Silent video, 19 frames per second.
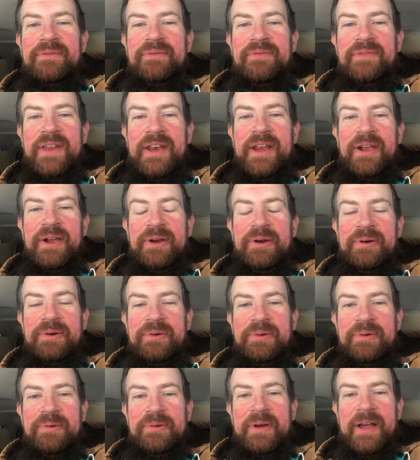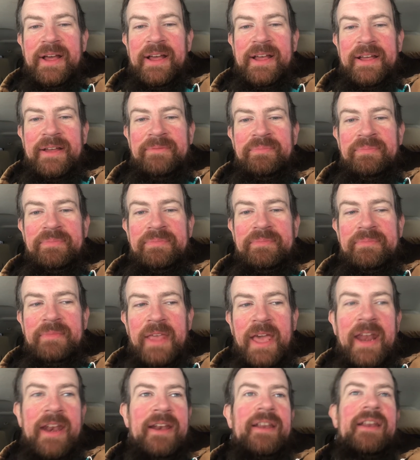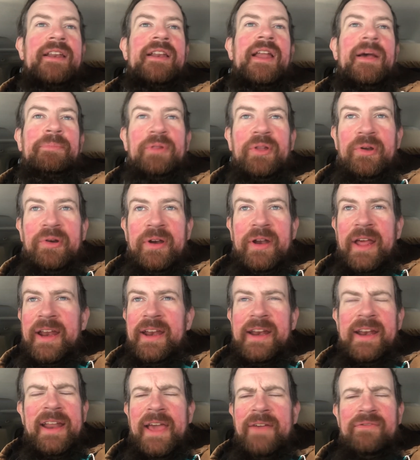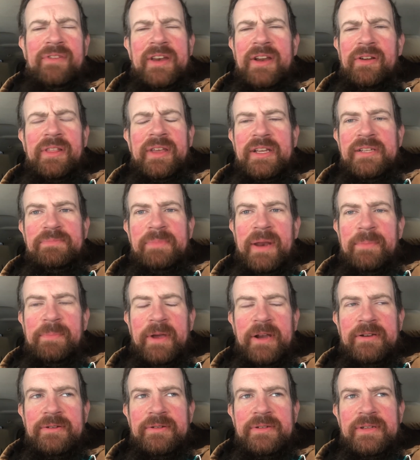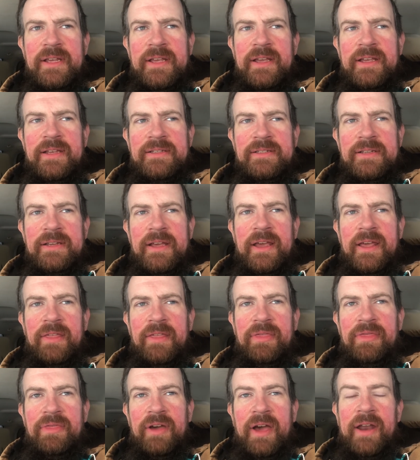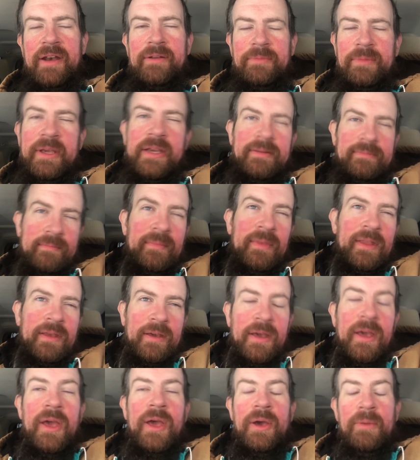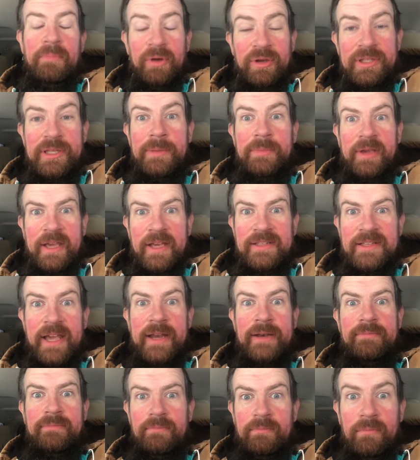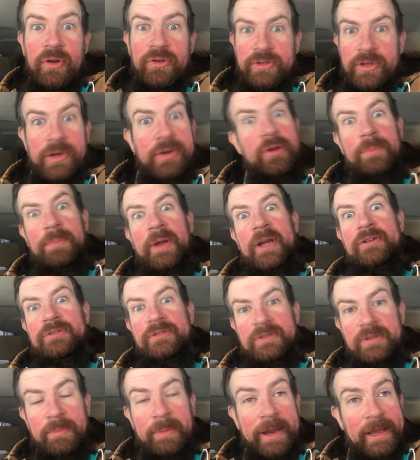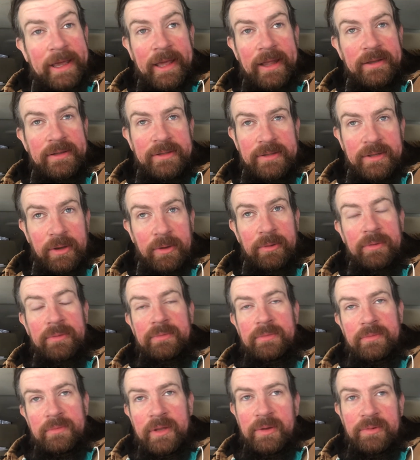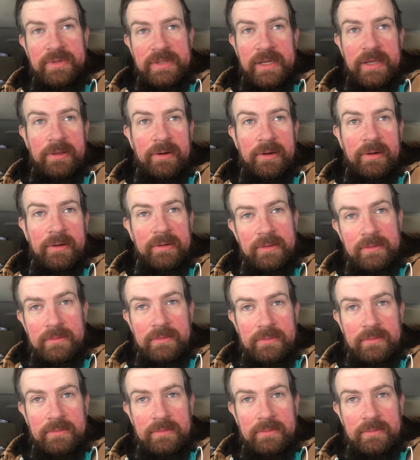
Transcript: video uh, edited and uploaded. I didn't have nearly as many pictures as I thought, mostly because I mostly took pictures of my kids, so it was either